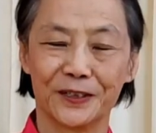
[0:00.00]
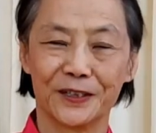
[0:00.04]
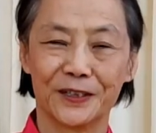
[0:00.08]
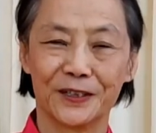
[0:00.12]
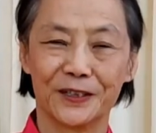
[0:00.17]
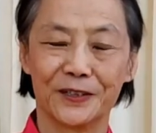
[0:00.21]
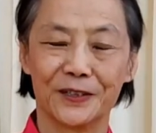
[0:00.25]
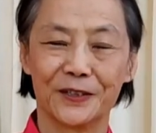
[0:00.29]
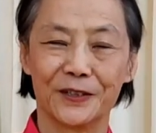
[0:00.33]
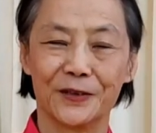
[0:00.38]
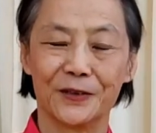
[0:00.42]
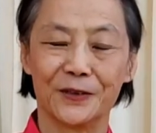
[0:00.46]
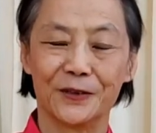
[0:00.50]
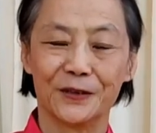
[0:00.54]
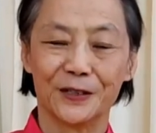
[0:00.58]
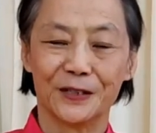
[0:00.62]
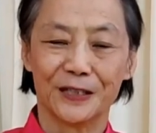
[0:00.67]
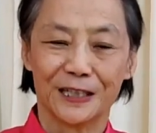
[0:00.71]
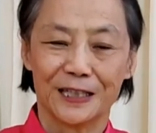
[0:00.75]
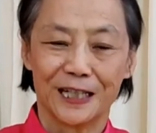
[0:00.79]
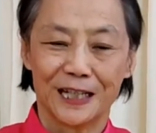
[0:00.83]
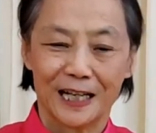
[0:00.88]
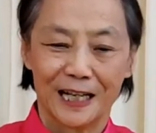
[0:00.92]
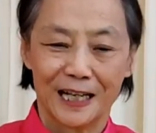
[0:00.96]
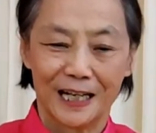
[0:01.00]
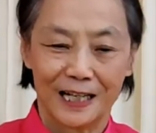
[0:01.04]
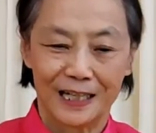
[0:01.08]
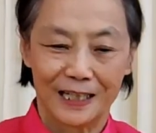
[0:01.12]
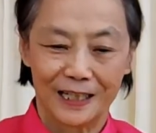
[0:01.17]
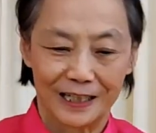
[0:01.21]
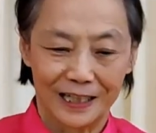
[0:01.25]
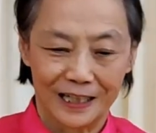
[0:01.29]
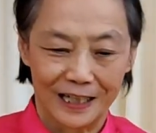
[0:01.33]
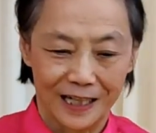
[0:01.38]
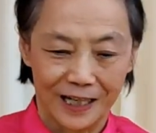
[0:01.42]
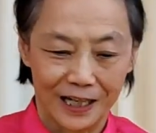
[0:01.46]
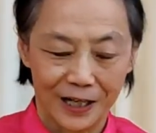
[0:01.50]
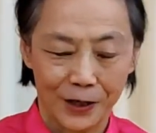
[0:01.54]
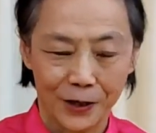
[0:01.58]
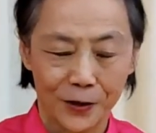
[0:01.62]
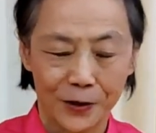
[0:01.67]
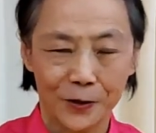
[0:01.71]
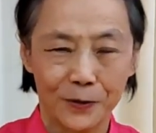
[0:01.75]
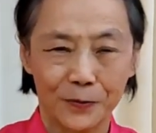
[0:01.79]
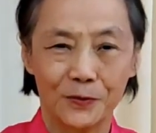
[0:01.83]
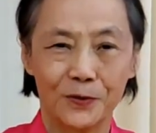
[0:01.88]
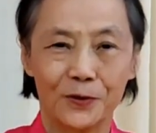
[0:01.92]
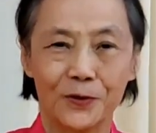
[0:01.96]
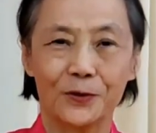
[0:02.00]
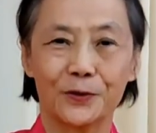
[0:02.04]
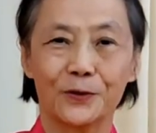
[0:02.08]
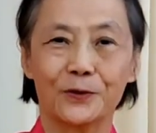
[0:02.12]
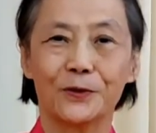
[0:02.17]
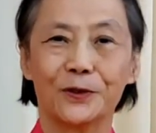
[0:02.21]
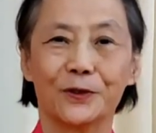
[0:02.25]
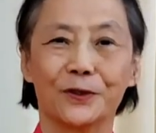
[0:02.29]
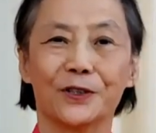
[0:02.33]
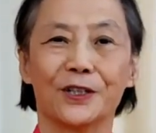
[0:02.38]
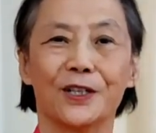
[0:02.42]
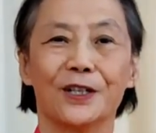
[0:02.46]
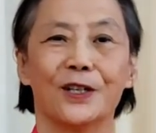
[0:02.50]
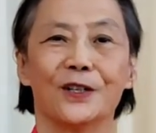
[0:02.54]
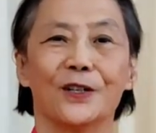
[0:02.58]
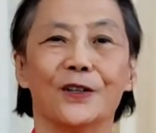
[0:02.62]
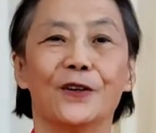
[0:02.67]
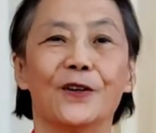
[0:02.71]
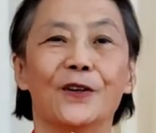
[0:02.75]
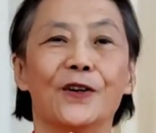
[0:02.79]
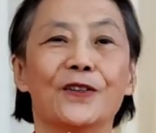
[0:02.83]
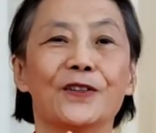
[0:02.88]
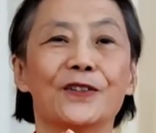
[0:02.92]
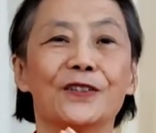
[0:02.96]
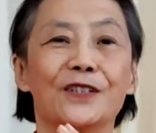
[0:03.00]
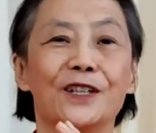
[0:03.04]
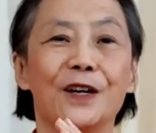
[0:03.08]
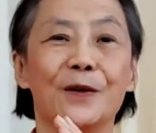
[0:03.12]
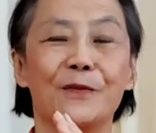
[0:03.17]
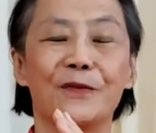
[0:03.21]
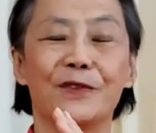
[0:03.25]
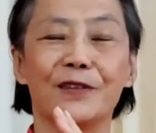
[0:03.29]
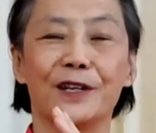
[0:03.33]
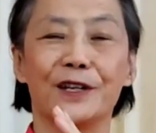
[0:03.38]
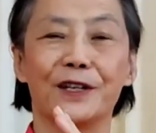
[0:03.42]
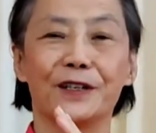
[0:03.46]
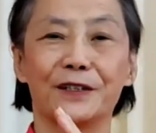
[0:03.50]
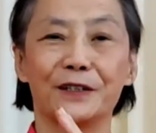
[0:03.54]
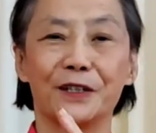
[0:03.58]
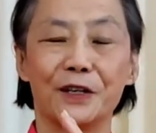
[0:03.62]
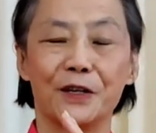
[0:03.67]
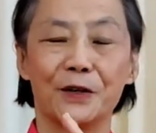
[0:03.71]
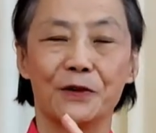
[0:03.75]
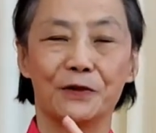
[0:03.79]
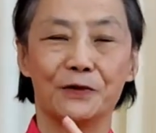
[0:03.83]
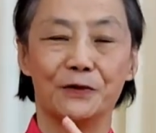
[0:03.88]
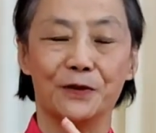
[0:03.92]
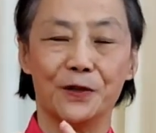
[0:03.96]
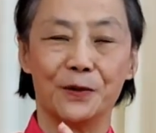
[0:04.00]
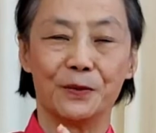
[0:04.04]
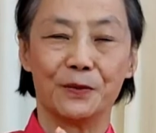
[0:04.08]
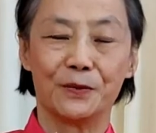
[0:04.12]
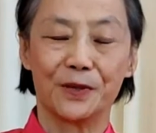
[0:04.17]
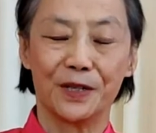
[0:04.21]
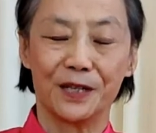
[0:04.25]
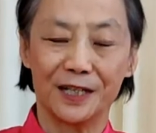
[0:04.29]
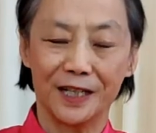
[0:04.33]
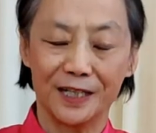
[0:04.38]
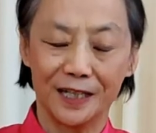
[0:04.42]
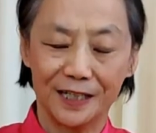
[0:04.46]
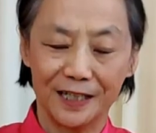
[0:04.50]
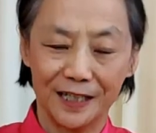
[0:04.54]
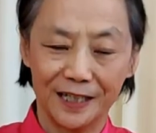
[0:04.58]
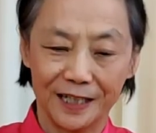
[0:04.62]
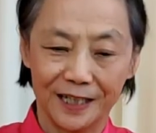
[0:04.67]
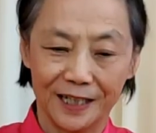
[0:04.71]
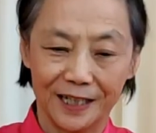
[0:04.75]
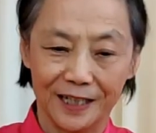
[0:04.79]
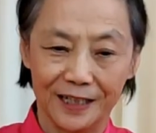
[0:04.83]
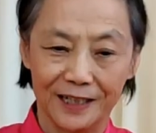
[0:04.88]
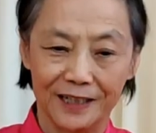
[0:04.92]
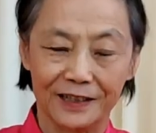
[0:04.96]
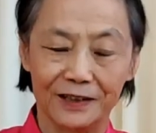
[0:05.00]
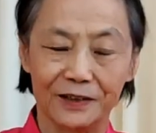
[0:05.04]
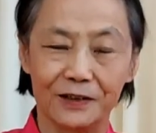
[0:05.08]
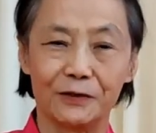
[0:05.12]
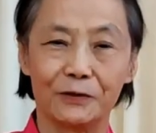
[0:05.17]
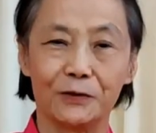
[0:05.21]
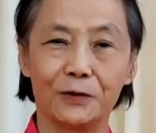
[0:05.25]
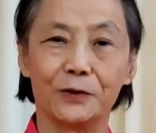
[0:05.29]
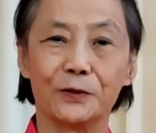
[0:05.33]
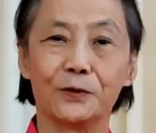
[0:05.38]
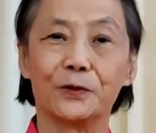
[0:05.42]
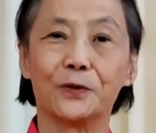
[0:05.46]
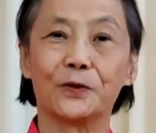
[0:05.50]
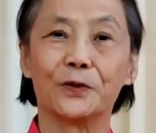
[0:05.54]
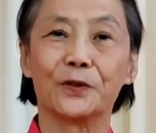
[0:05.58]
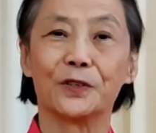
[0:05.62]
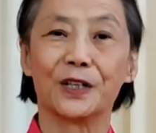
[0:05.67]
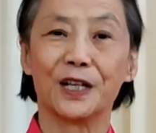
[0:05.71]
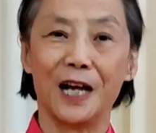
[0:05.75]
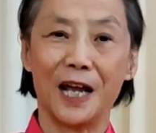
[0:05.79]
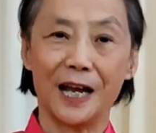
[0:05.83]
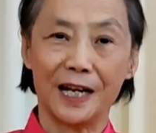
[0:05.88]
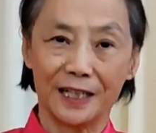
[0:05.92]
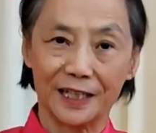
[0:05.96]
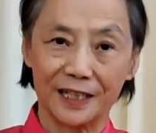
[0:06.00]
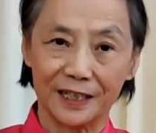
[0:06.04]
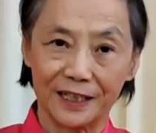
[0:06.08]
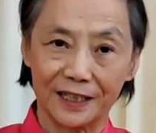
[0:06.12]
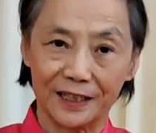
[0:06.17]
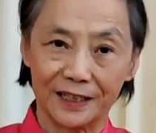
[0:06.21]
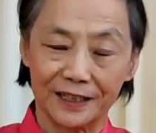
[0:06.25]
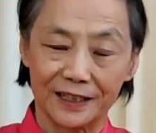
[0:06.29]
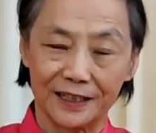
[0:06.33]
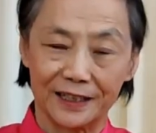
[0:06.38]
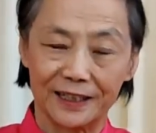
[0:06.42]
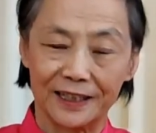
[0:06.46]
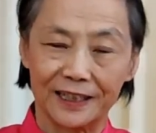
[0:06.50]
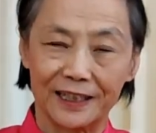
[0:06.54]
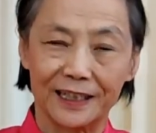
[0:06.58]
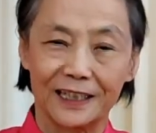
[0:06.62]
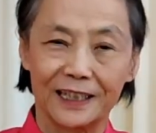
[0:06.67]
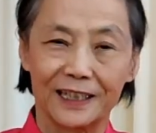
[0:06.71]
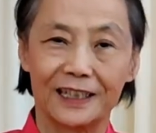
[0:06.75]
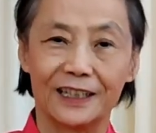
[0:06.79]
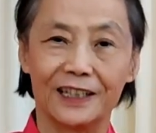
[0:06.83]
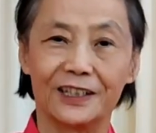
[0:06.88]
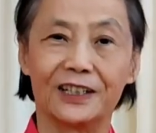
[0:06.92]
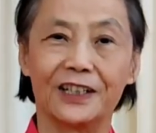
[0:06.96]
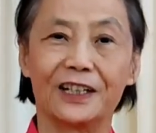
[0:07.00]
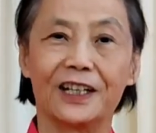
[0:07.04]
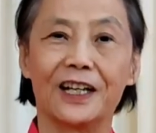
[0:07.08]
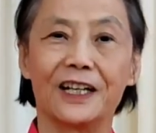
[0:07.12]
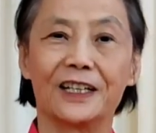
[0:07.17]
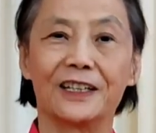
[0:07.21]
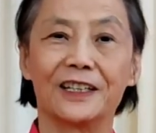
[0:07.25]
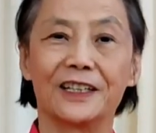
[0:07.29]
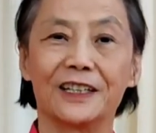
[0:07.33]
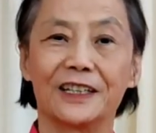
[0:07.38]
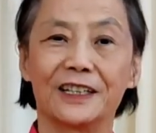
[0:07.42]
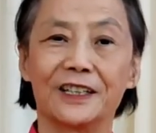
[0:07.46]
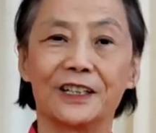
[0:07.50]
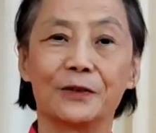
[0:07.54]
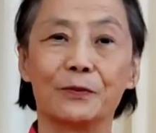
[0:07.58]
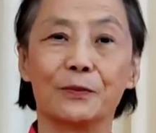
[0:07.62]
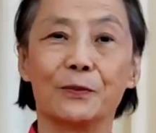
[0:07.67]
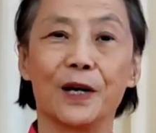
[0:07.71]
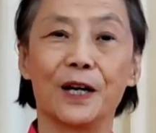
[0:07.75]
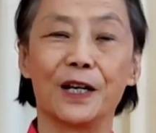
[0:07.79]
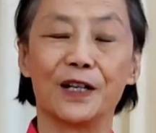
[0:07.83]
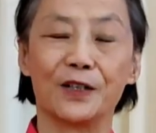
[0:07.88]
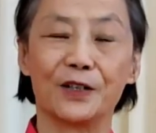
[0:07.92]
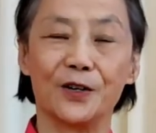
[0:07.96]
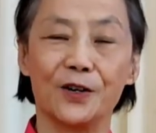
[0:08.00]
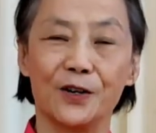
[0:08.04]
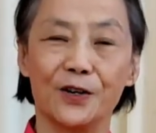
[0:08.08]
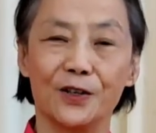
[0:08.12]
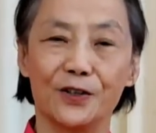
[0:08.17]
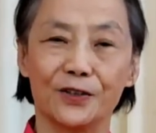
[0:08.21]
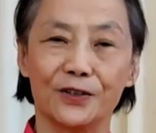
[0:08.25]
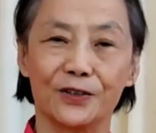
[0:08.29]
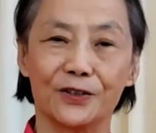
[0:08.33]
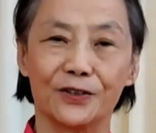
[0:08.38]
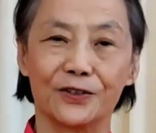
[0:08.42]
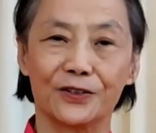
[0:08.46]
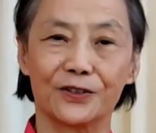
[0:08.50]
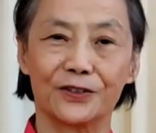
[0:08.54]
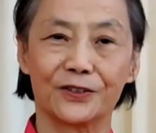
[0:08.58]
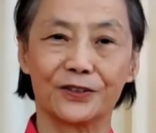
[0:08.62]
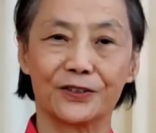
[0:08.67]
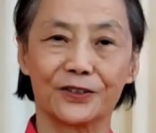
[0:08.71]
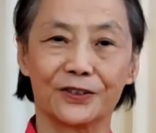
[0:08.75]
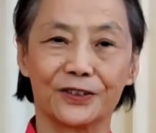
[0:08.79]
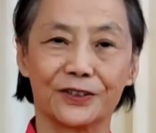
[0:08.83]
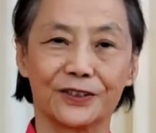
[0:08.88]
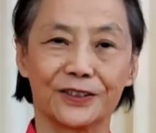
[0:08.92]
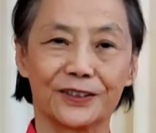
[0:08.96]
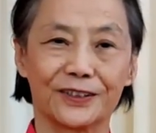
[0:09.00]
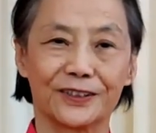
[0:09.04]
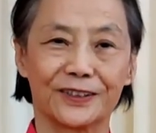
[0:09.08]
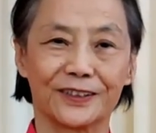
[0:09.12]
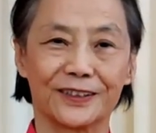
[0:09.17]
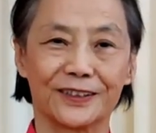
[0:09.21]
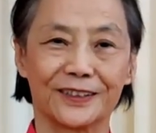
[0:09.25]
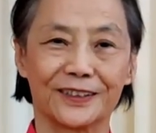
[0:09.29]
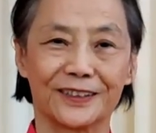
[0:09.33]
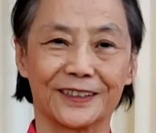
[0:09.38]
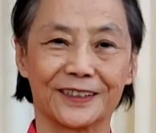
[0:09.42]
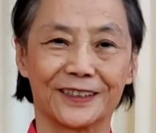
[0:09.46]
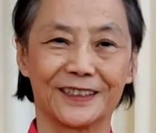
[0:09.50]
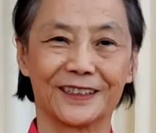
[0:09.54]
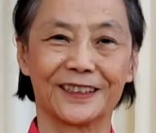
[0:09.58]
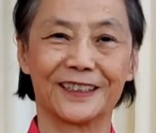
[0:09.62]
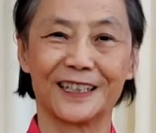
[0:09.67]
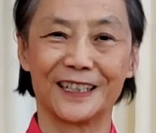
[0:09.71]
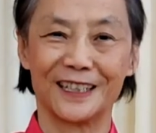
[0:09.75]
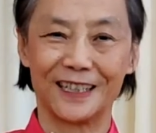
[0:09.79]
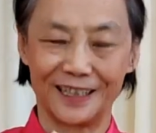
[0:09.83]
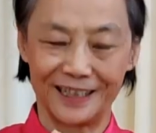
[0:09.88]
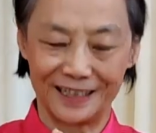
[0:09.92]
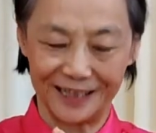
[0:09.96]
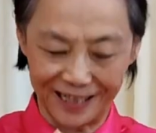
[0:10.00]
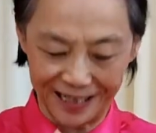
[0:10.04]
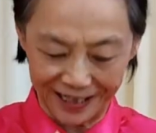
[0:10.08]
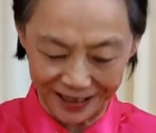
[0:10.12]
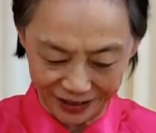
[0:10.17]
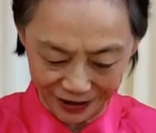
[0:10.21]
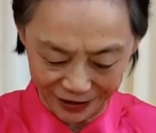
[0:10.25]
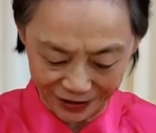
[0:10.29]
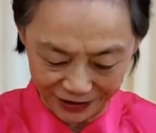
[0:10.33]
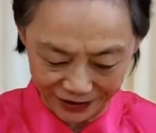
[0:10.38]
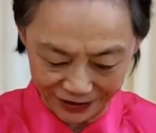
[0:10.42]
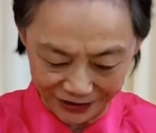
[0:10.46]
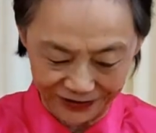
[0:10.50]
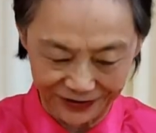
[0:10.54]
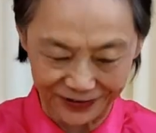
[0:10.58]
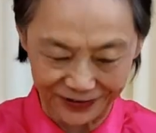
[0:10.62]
So, and I hope you would learn something from me and will like it, like my course. Thank you.